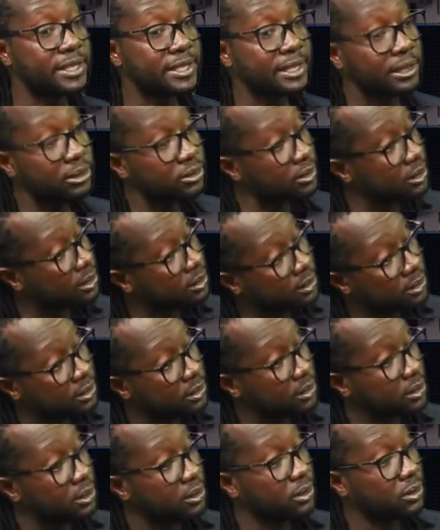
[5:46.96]
tilt
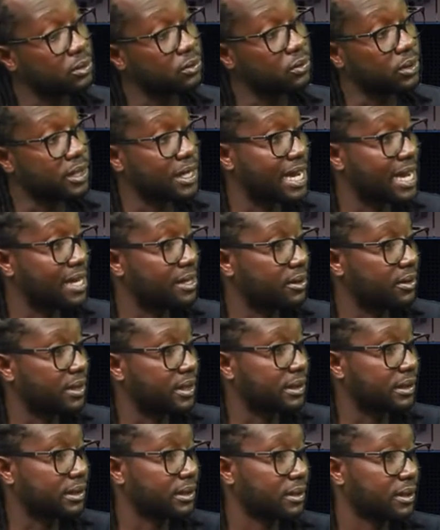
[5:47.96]
to the other
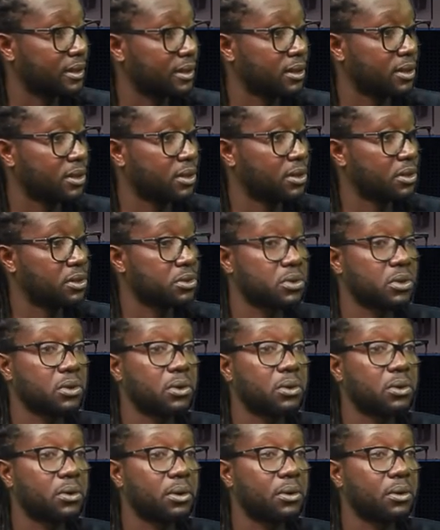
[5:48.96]
end.
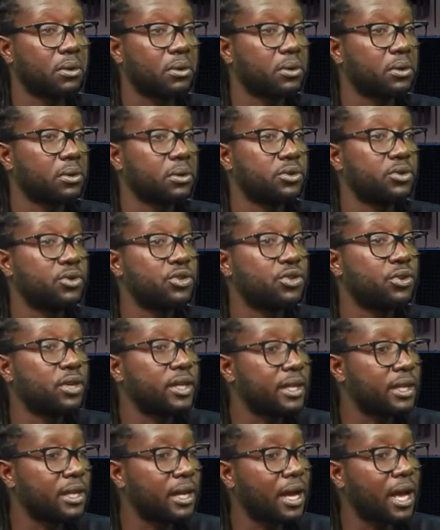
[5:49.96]
So
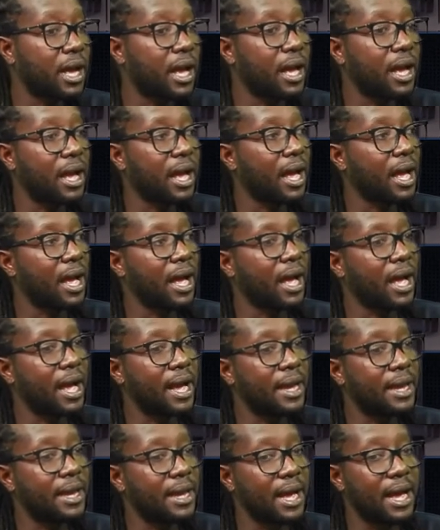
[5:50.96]
usually,
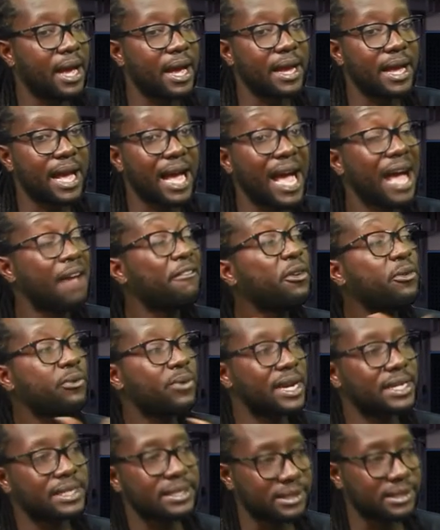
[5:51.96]
I haven't
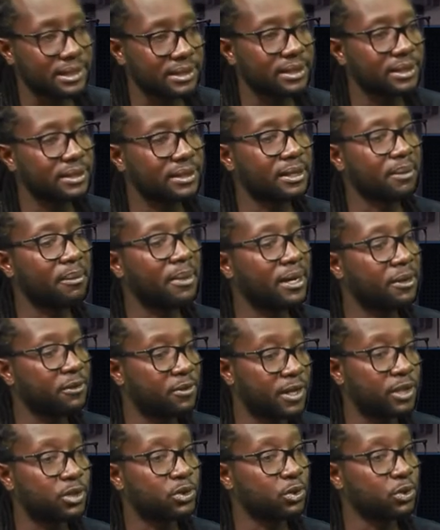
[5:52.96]
read the
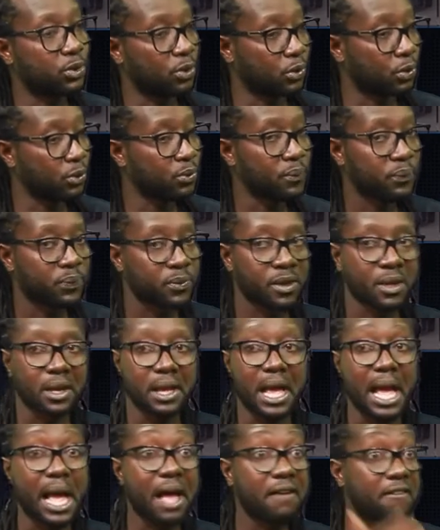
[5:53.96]
manifesto though.
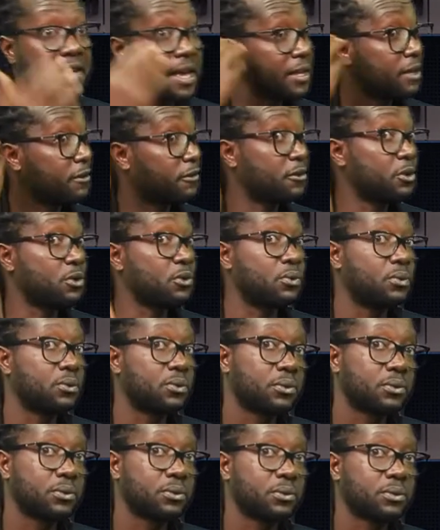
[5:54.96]
I've heard a few.
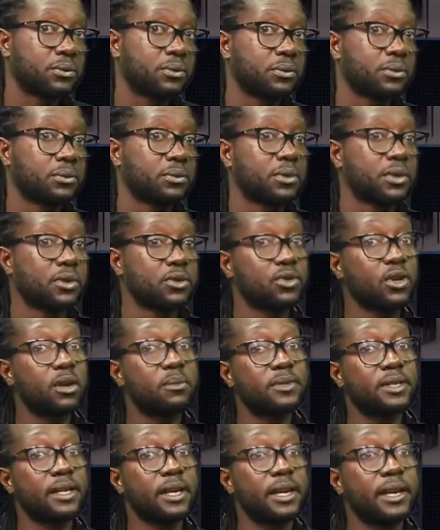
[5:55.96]

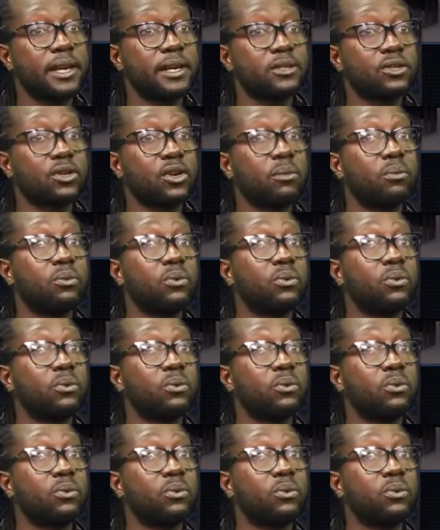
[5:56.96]
Some say some